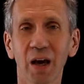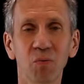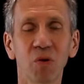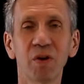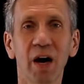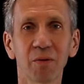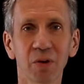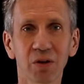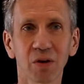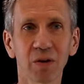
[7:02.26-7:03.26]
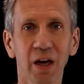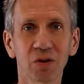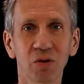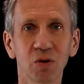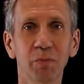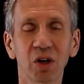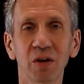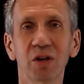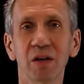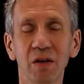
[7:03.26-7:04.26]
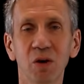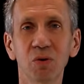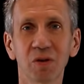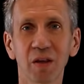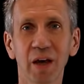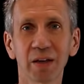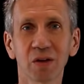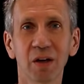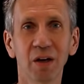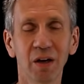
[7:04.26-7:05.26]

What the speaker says: and will not return that to you because it knows that that's